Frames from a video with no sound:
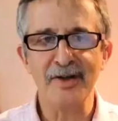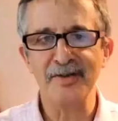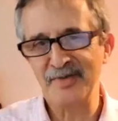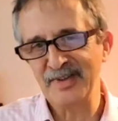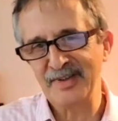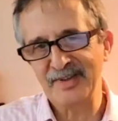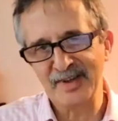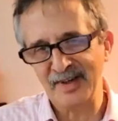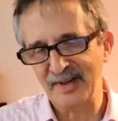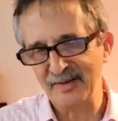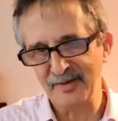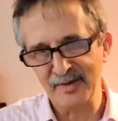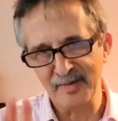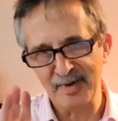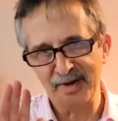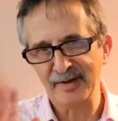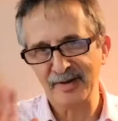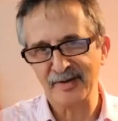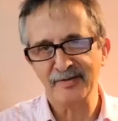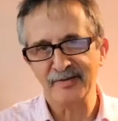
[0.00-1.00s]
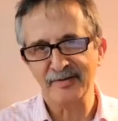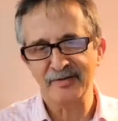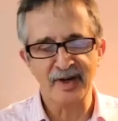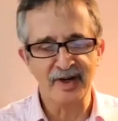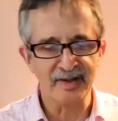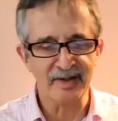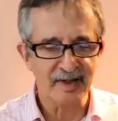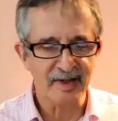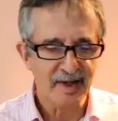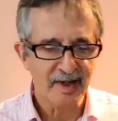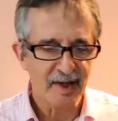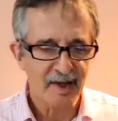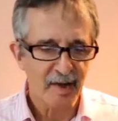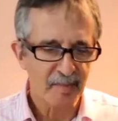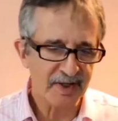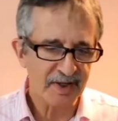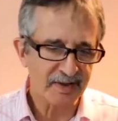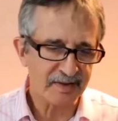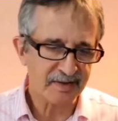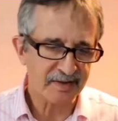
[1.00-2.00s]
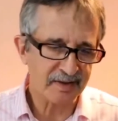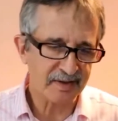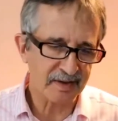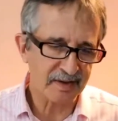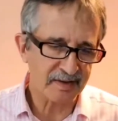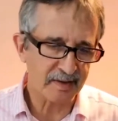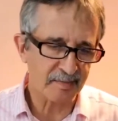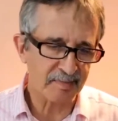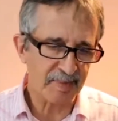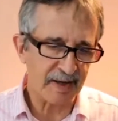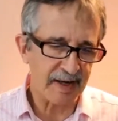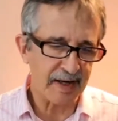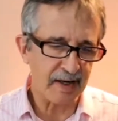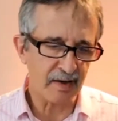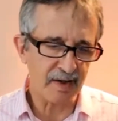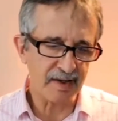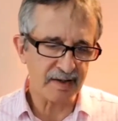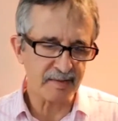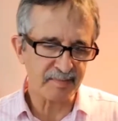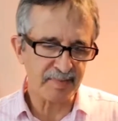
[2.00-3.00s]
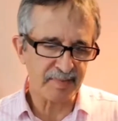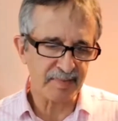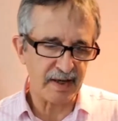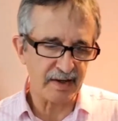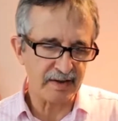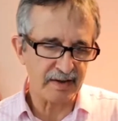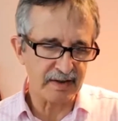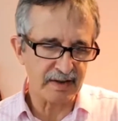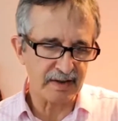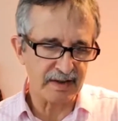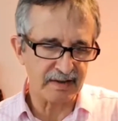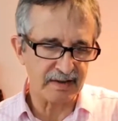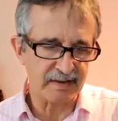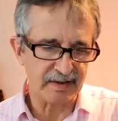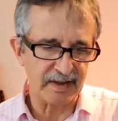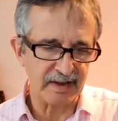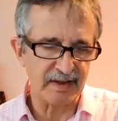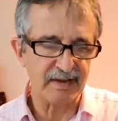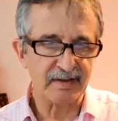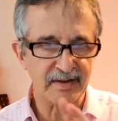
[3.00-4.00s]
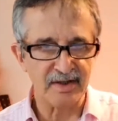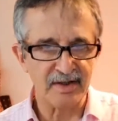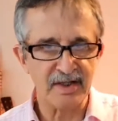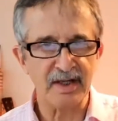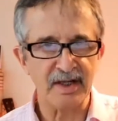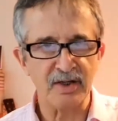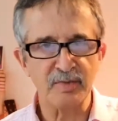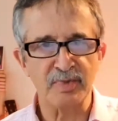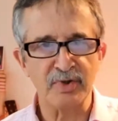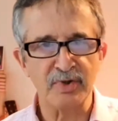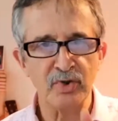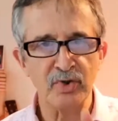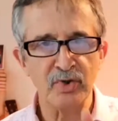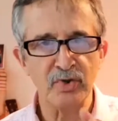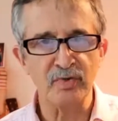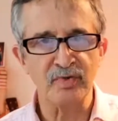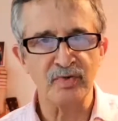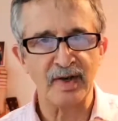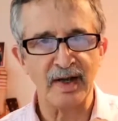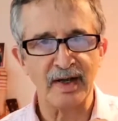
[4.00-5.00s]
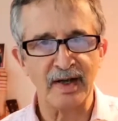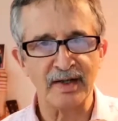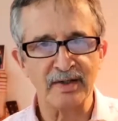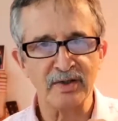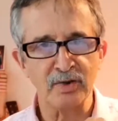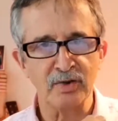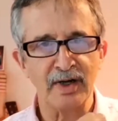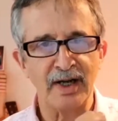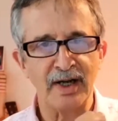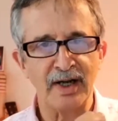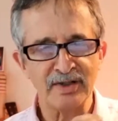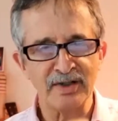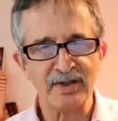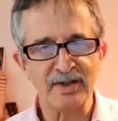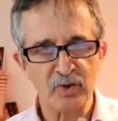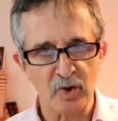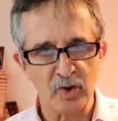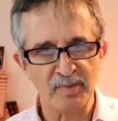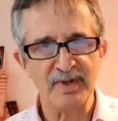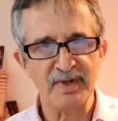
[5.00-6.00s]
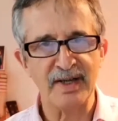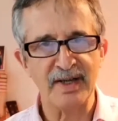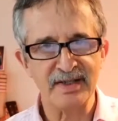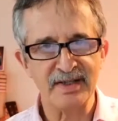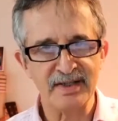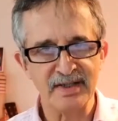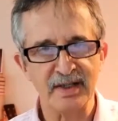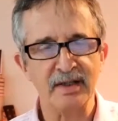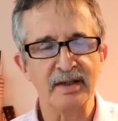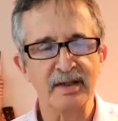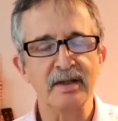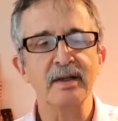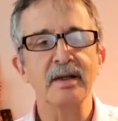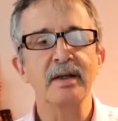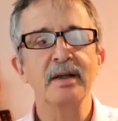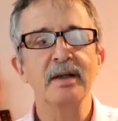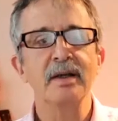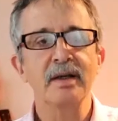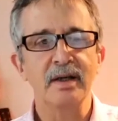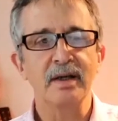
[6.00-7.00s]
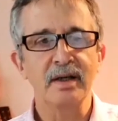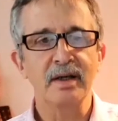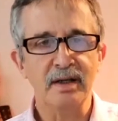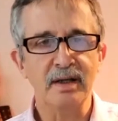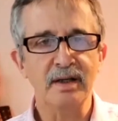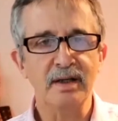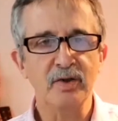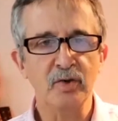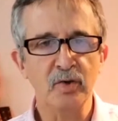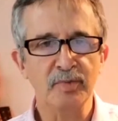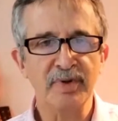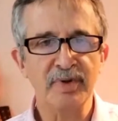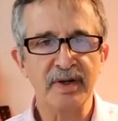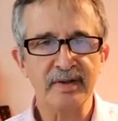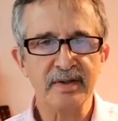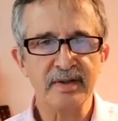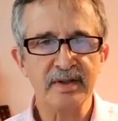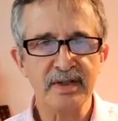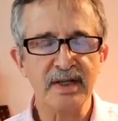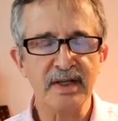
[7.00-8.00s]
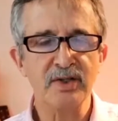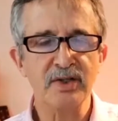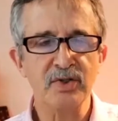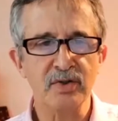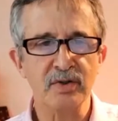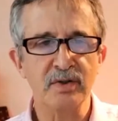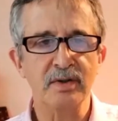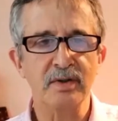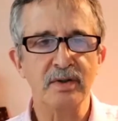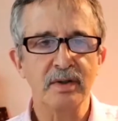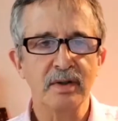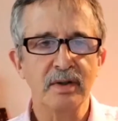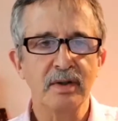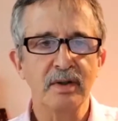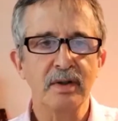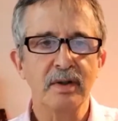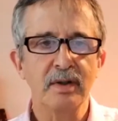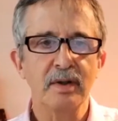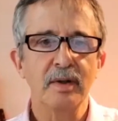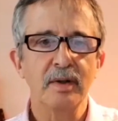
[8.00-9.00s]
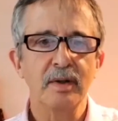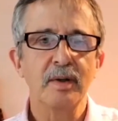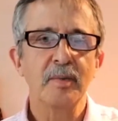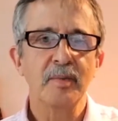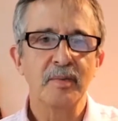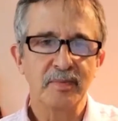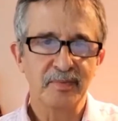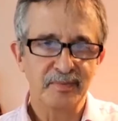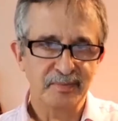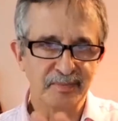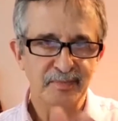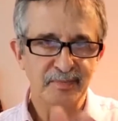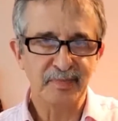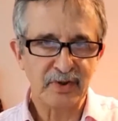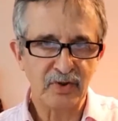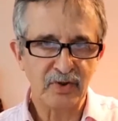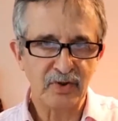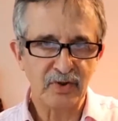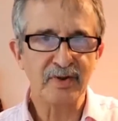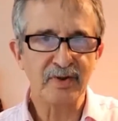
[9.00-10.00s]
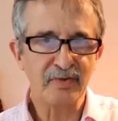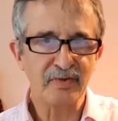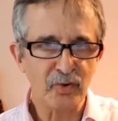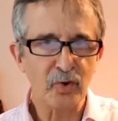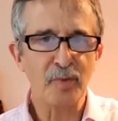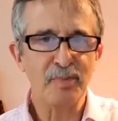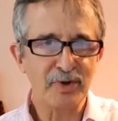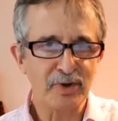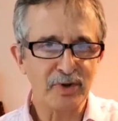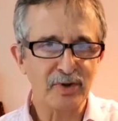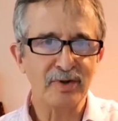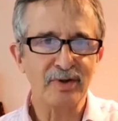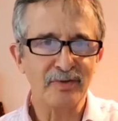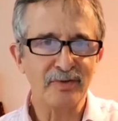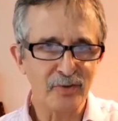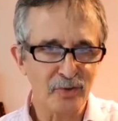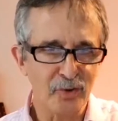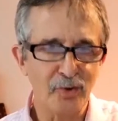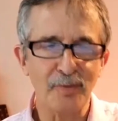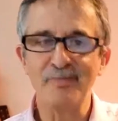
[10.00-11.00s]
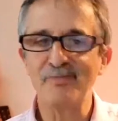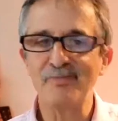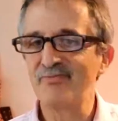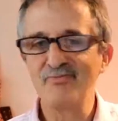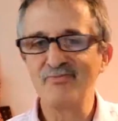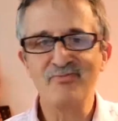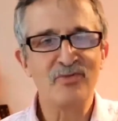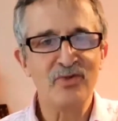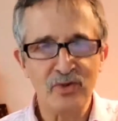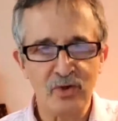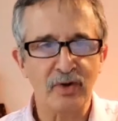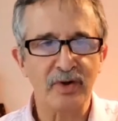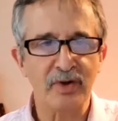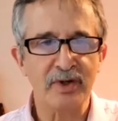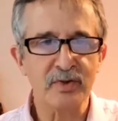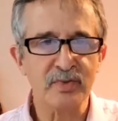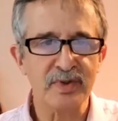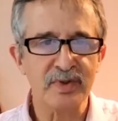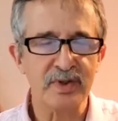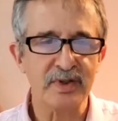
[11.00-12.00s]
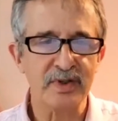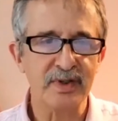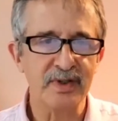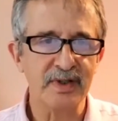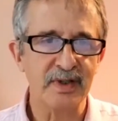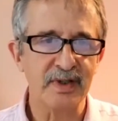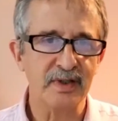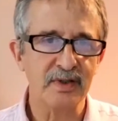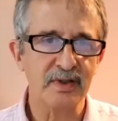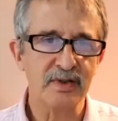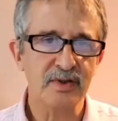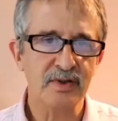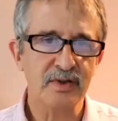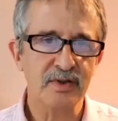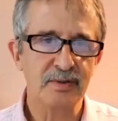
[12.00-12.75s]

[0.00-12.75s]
this is kind of an American phrase, but it's a niche, but you're actually dominating in your presentation because of your knowledge within the niche.